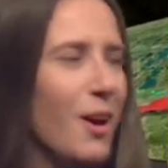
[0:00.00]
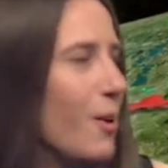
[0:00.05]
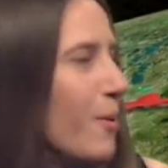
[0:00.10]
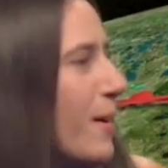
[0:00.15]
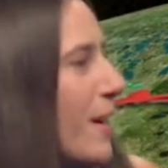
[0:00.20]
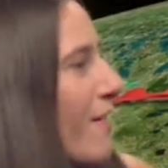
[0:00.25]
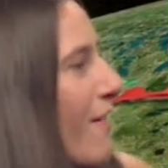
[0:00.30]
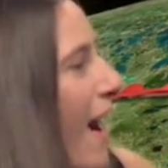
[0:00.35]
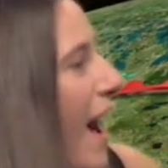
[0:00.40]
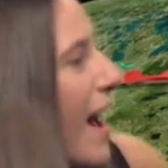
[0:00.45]

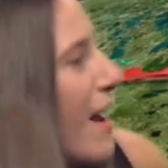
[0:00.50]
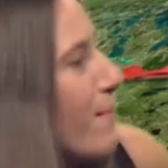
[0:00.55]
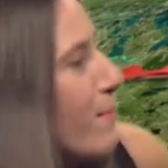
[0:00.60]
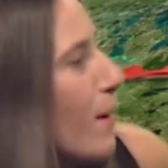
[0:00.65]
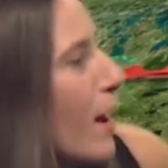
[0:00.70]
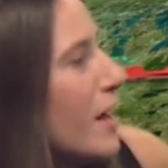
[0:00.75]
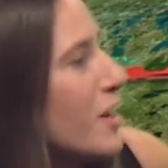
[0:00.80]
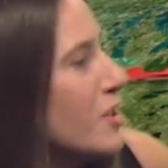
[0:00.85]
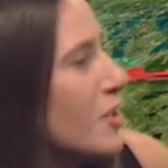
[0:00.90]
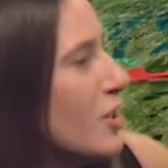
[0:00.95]
We have high
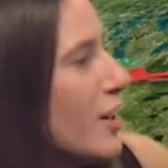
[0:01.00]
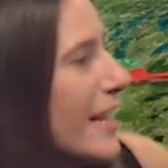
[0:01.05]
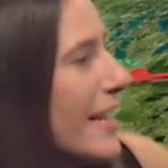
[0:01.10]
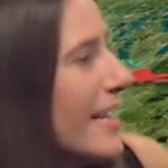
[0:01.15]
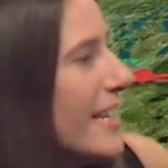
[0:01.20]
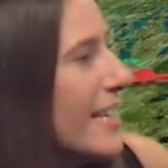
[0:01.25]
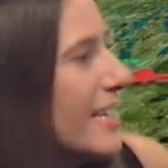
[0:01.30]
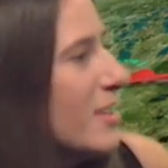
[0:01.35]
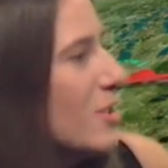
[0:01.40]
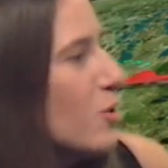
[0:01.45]
pressure
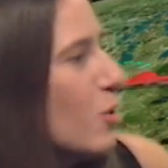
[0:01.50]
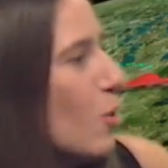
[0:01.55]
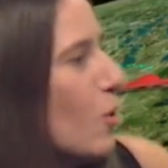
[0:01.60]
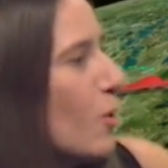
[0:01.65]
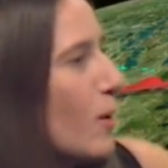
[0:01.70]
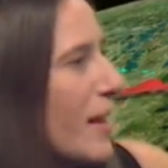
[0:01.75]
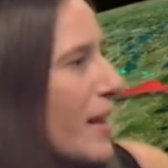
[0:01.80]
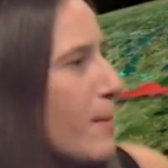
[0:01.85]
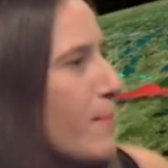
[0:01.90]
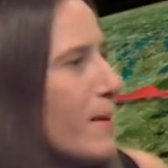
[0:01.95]
in
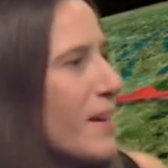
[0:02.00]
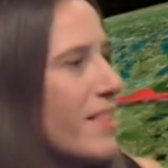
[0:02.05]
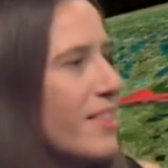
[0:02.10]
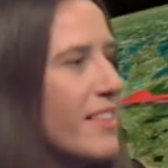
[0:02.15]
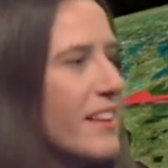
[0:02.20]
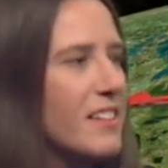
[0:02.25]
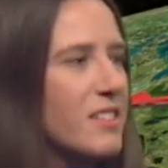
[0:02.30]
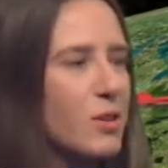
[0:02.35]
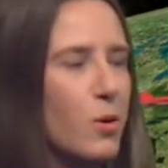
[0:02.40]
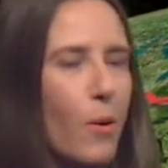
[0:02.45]
control, keeping
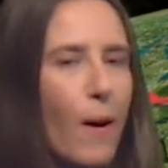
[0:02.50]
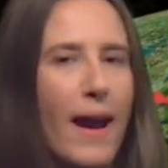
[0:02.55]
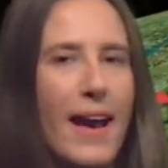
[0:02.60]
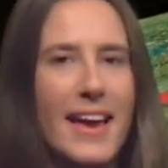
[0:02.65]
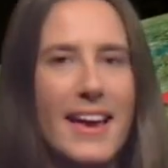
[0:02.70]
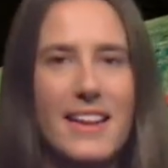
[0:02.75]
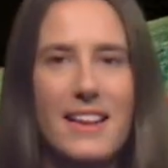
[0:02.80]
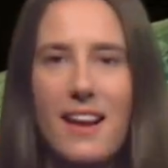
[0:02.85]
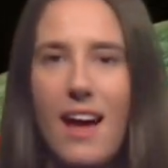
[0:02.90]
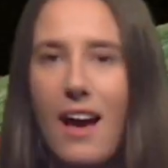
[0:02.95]
things
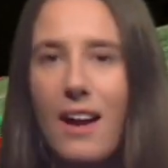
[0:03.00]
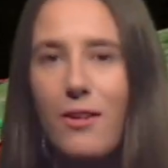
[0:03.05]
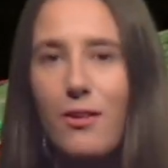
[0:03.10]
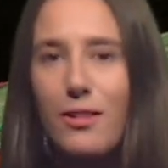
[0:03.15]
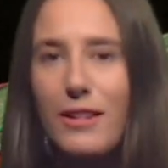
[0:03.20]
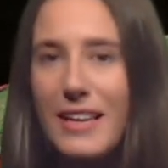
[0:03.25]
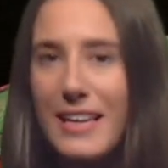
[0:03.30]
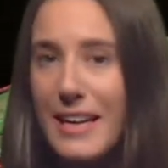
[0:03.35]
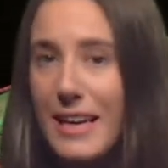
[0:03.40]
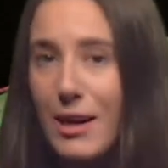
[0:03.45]
quiet, not
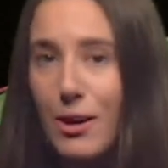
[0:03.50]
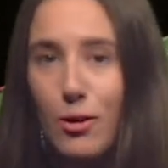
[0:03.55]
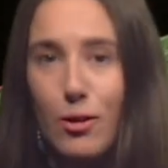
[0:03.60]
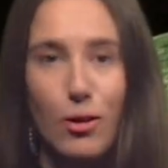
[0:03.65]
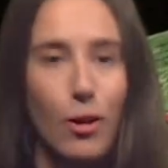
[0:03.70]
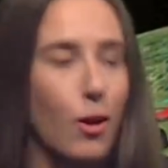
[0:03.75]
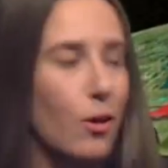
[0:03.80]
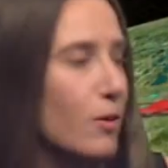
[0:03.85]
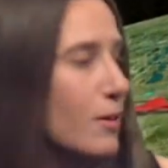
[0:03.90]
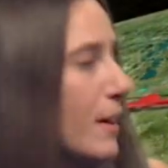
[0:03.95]
only here
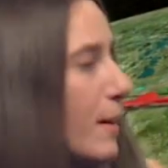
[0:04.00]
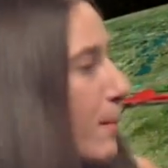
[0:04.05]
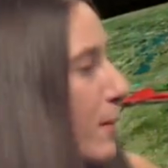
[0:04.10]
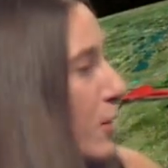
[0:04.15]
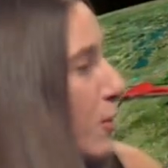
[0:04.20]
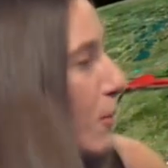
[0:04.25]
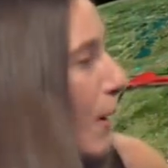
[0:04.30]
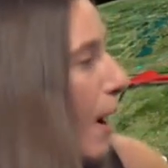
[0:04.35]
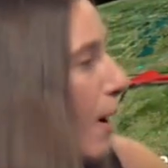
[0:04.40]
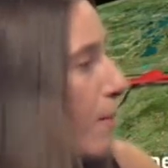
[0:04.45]
locally,
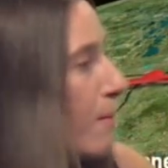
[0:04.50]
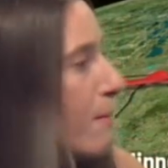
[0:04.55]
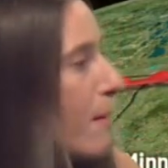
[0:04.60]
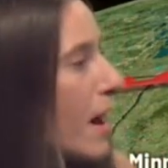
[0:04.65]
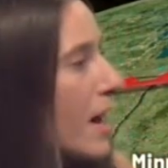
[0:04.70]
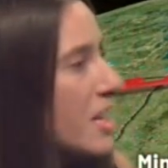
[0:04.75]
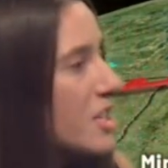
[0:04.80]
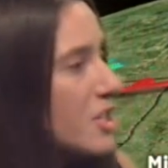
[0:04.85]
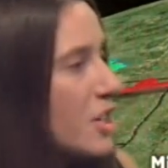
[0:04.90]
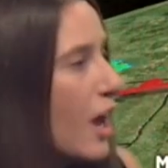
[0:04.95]
but throughout
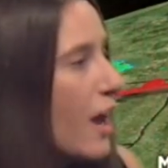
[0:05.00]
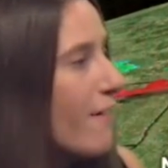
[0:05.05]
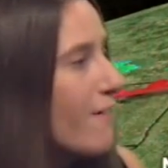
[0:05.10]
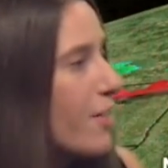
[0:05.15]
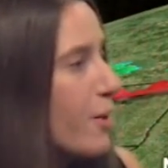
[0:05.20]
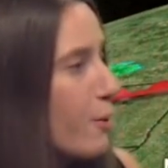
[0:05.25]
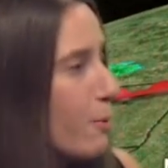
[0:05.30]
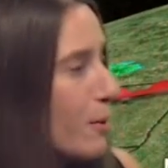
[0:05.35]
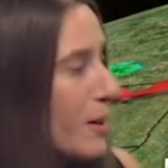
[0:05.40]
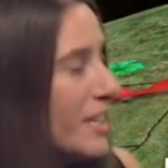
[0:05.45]
much
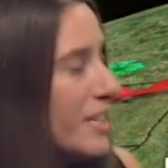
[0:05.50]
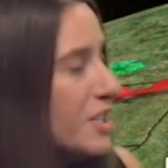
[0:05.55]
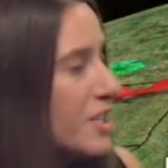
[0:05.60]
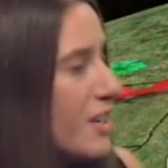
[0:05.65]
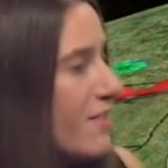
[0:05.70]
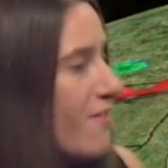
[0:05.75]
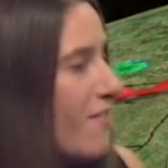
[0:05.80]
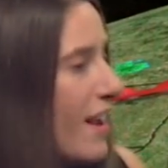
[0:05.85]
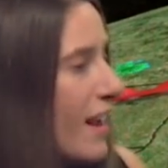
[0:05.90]
of the region.